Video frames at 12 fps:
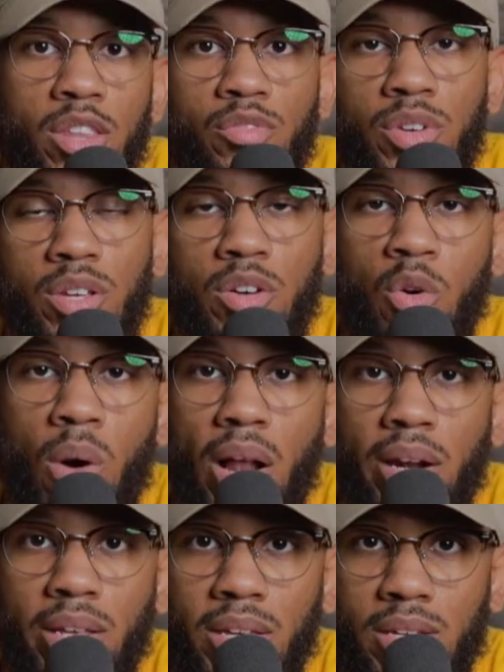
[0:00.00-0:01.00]
the video
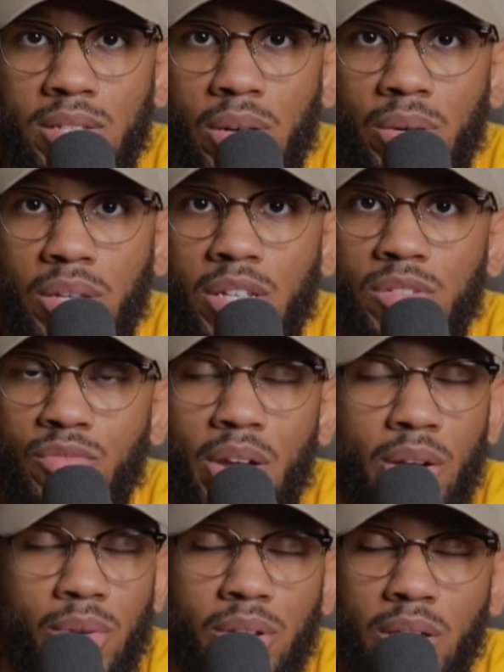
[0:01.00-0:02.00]
quality is on it. It's
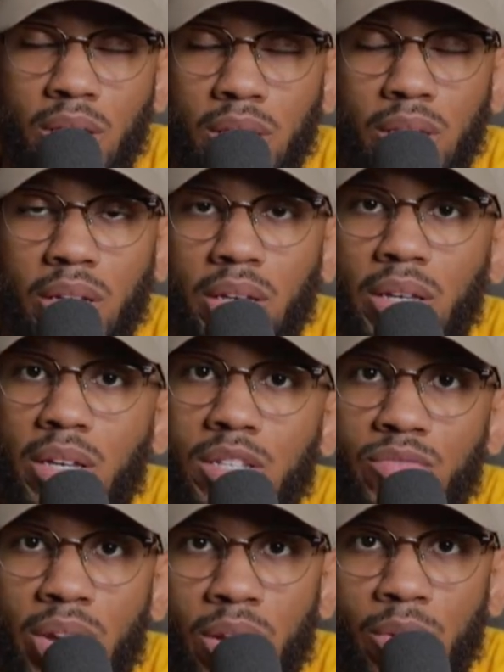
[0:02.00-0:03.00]
very good looking.
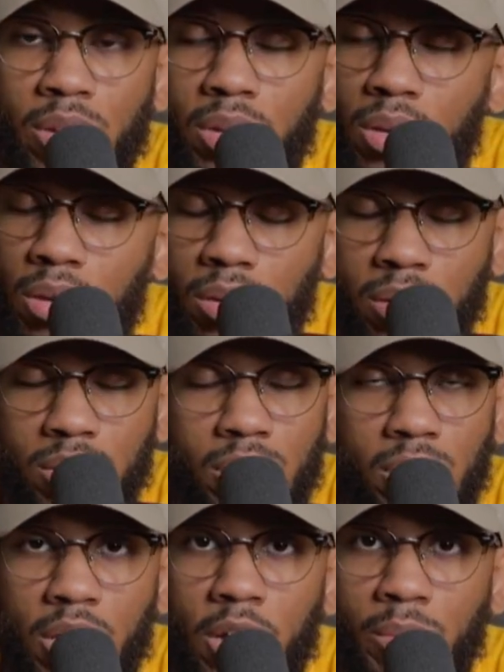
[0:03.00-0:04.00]
It's very
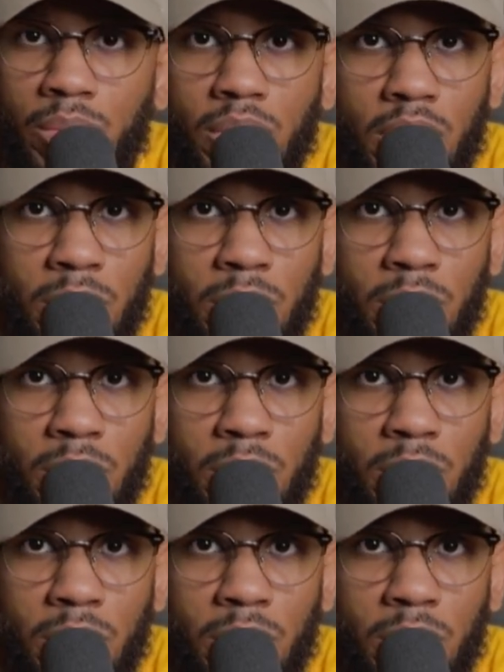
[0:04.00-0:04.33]
up.